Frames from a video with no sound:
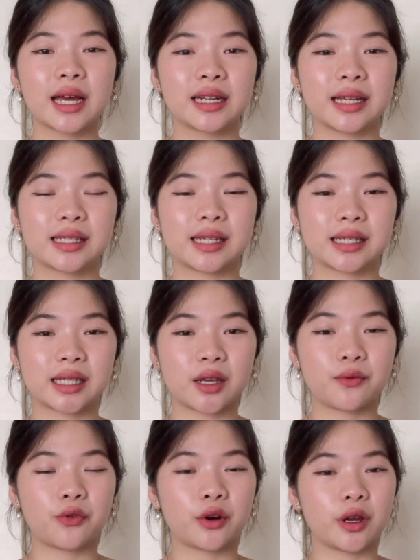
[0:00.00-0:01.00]
That's the
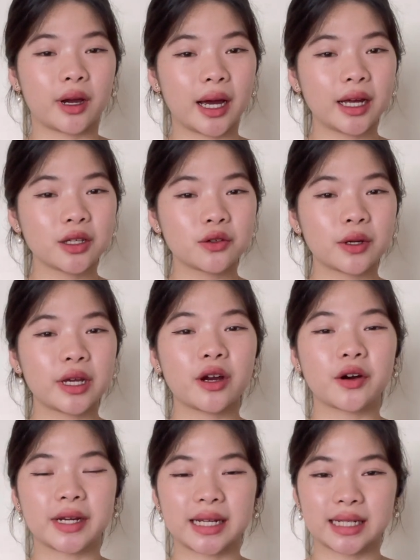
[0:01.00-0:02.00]
same for your country
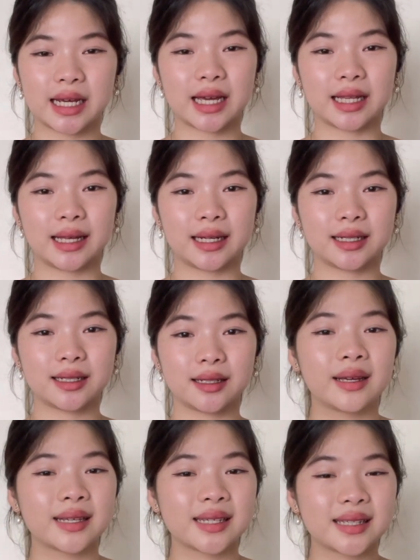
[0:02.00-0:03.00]
or in Thailand.
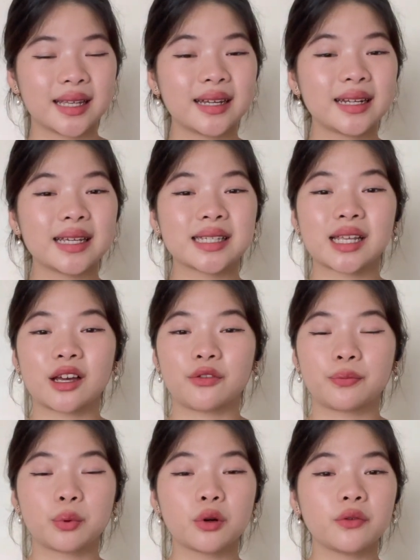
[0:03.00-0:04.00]
Studies
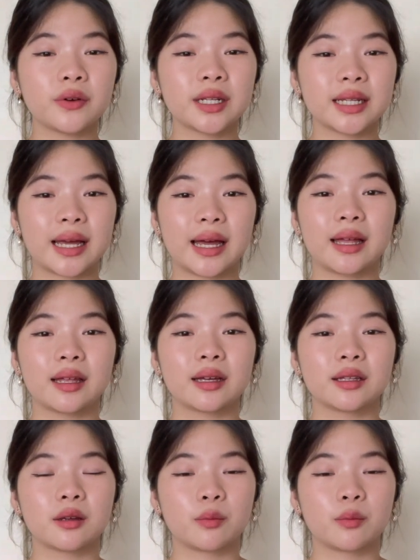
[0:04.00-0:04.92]
have proven that the